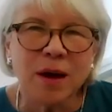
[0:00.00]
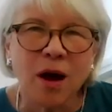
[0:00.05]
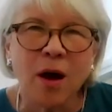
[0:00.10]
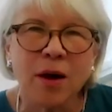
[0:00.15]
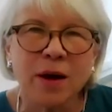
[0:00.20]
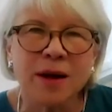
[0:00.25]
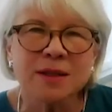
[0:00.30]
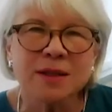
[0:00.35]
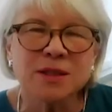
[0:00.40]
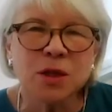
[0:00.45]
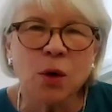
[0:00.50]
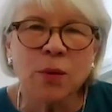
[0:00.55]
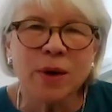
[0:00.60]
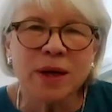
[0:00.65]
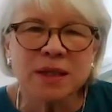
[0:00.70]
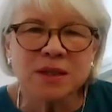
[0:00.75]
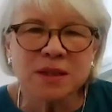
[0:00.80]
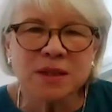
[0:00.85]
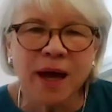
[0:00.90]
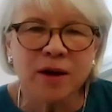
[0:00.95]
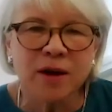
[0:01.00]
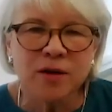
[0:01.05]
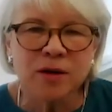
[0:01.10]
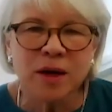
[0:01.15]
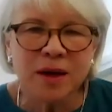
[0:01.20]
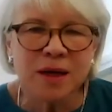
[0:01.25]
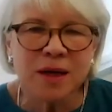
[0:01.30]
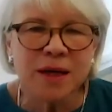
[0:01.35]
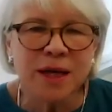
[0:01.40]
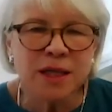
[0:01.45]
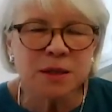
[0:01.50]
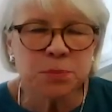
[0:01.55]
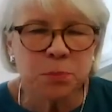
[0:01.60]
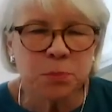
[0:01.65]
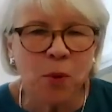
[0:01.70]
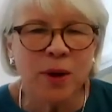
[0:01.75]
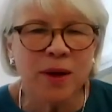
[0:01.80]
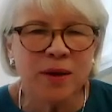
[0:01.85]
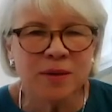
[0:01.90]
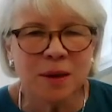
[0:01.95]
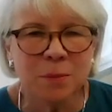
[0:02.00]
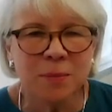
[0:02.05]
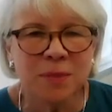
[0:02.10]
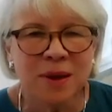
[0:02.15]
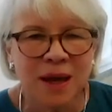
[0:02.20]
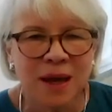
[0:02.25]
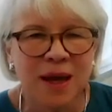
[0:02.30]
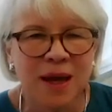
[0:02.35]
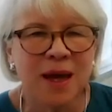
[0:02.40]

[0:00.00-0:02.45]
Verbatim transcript: are so excited to at least point them